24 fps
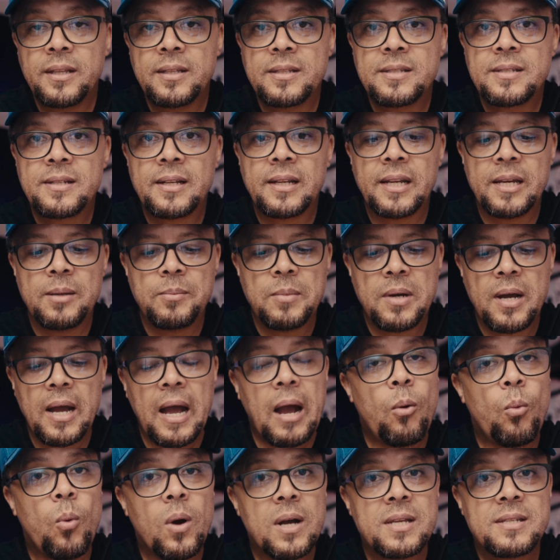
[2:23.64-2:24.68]
disclaimer,
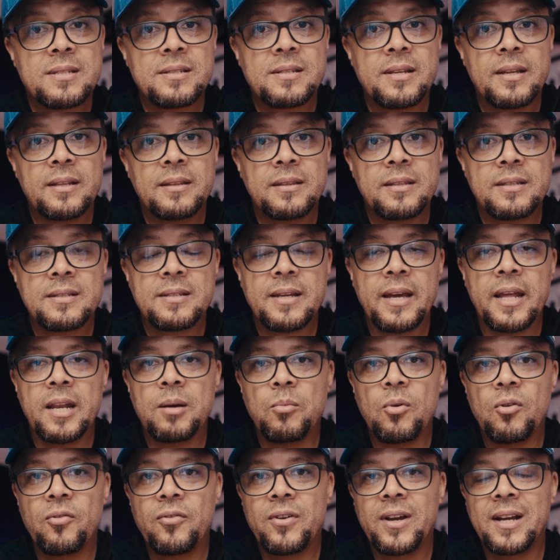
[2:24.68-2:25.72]
I was sent this
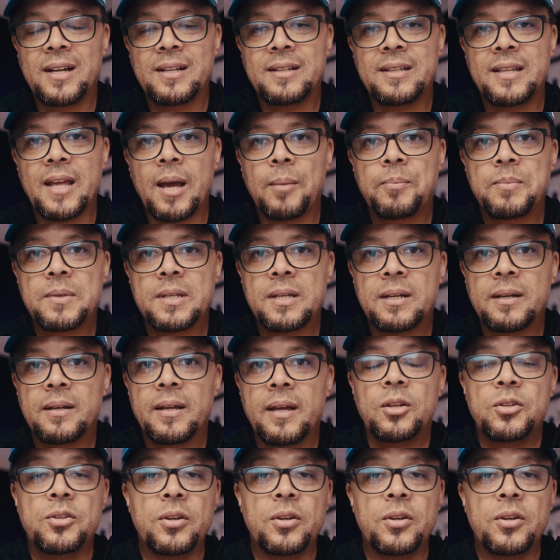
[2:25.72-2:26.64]
anamorphic adapter